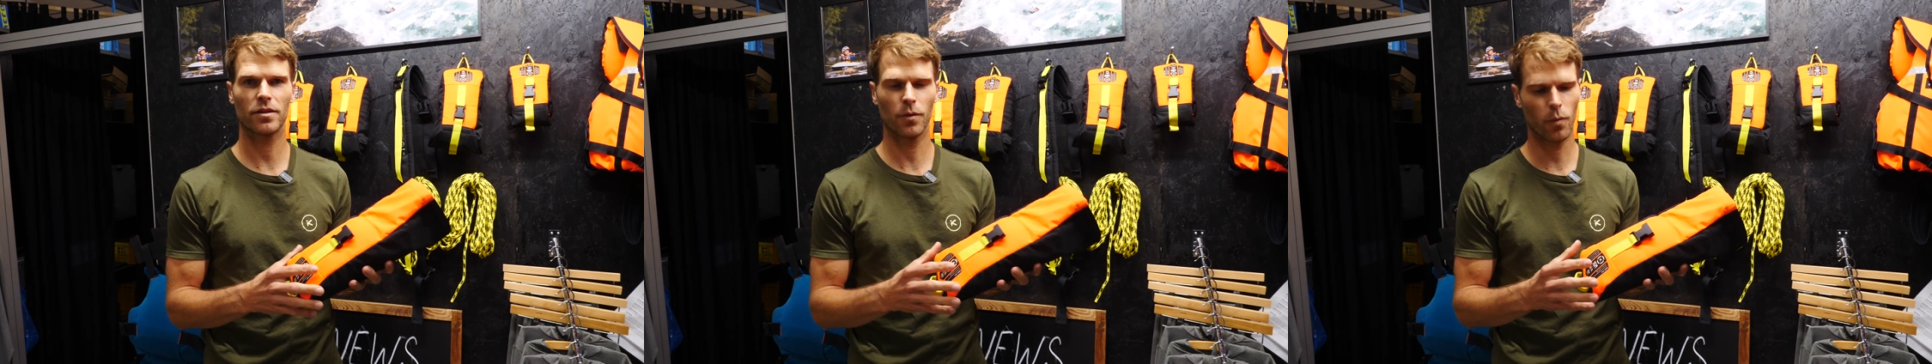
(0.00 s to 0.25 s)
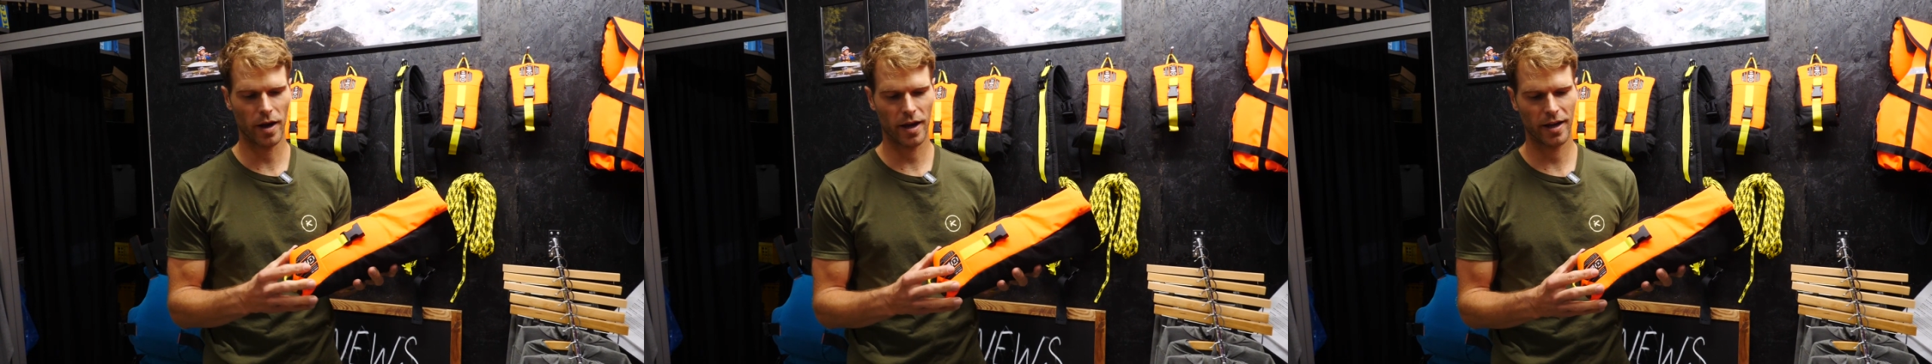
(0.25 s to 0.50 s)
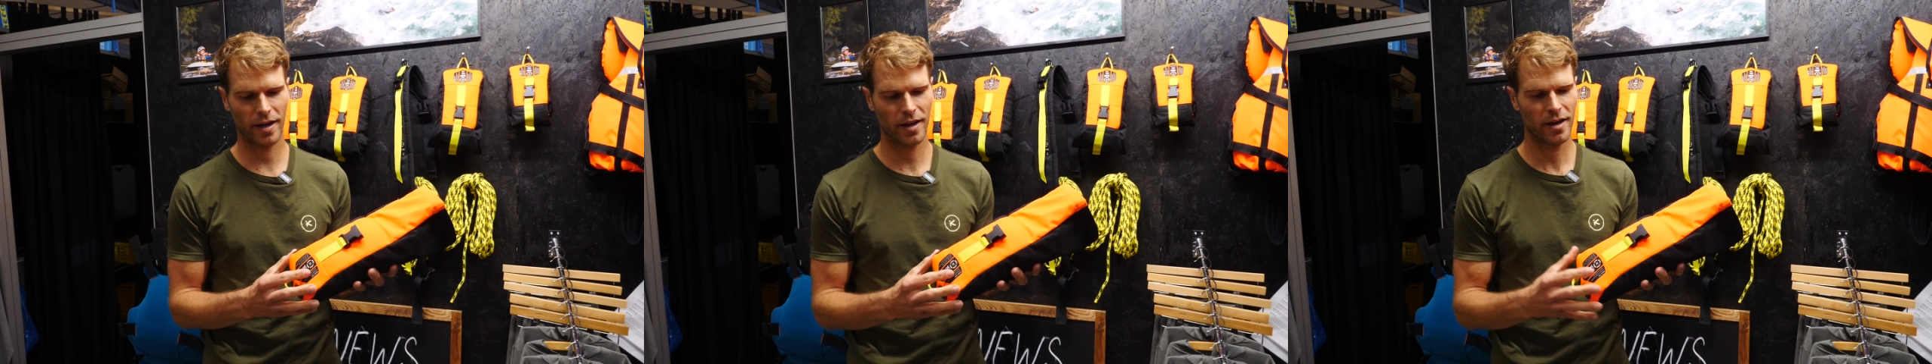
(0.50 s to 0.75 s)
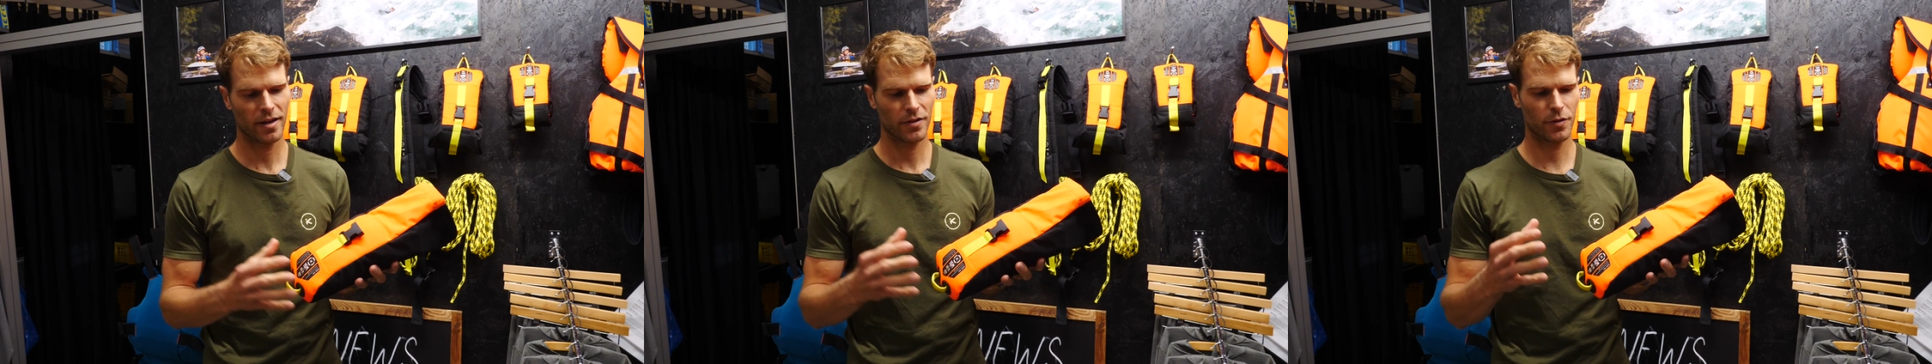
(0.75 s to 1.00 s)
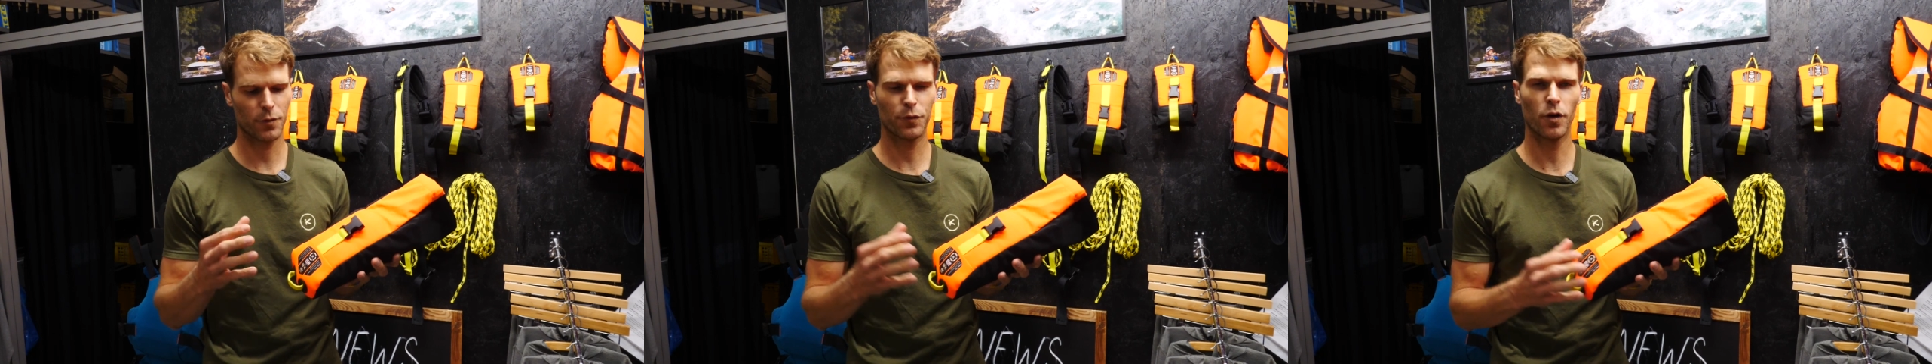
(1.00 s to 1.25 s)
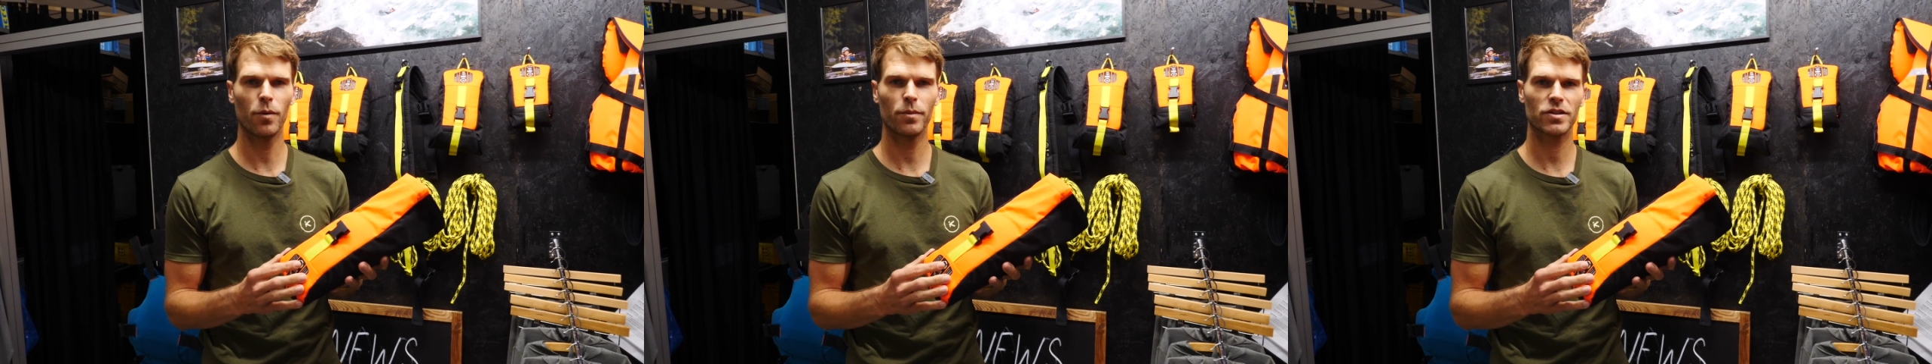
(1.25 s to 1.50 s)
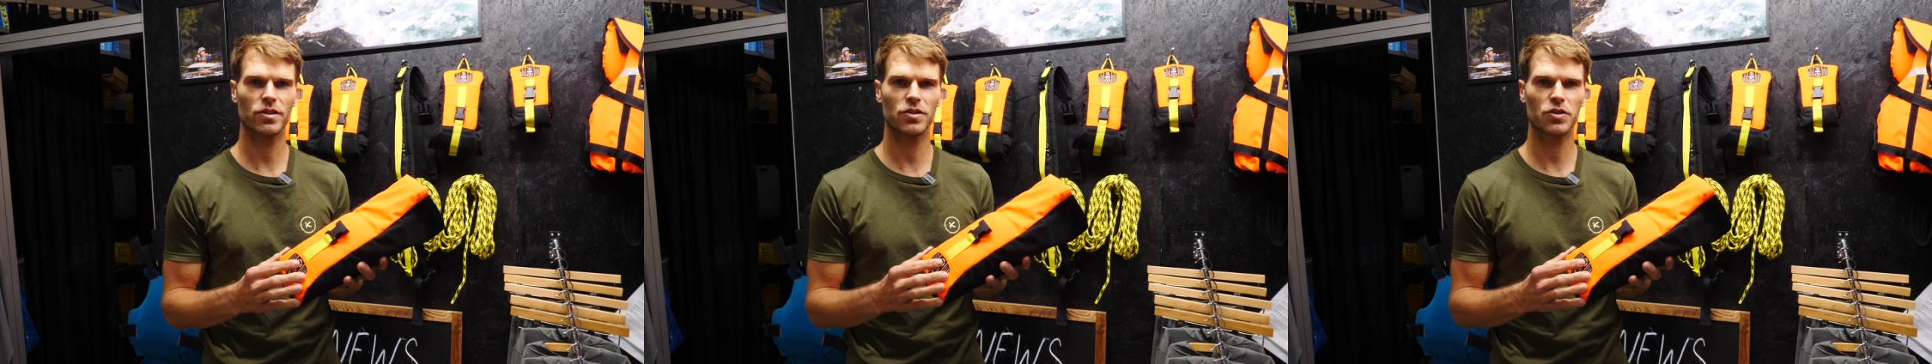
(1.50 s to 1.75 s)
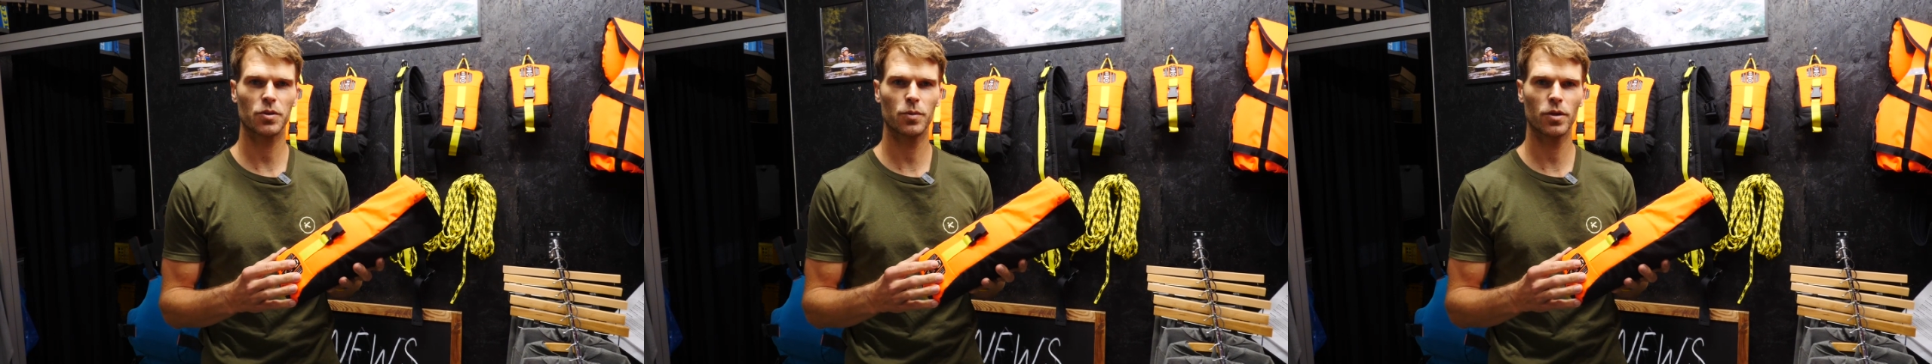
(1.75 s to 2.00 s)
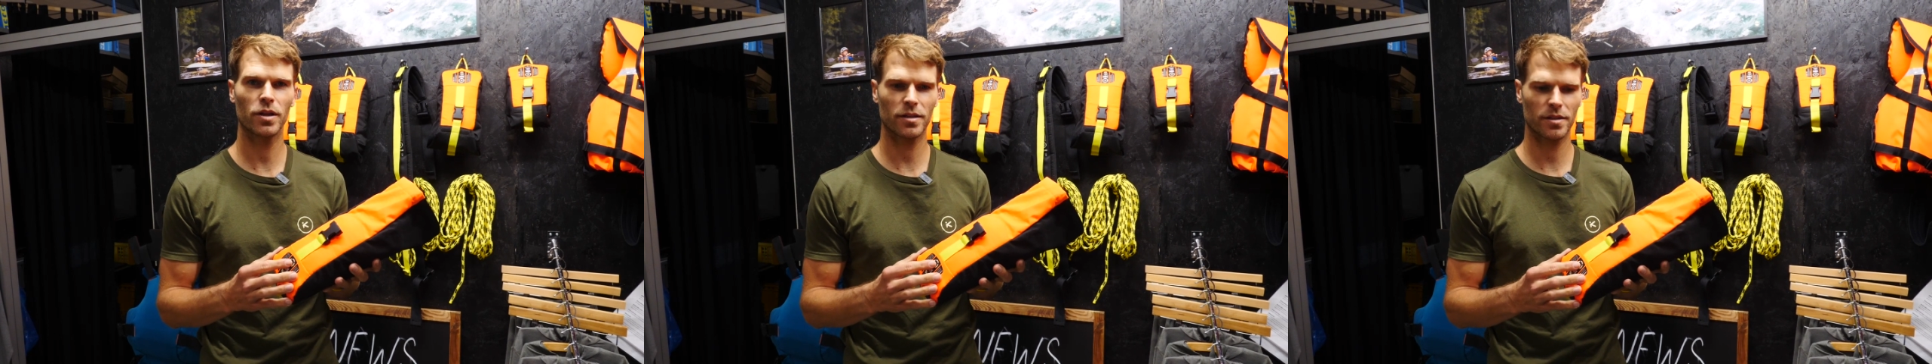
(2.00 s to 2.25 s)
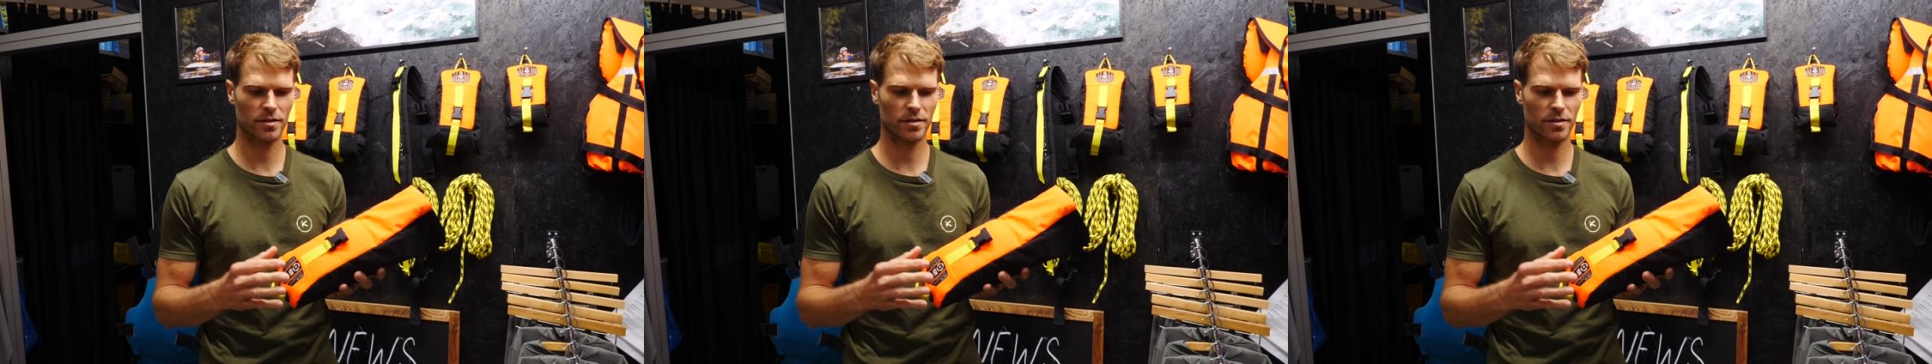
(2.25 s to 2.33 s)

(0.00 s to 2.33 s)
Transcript: way the foam is distributed,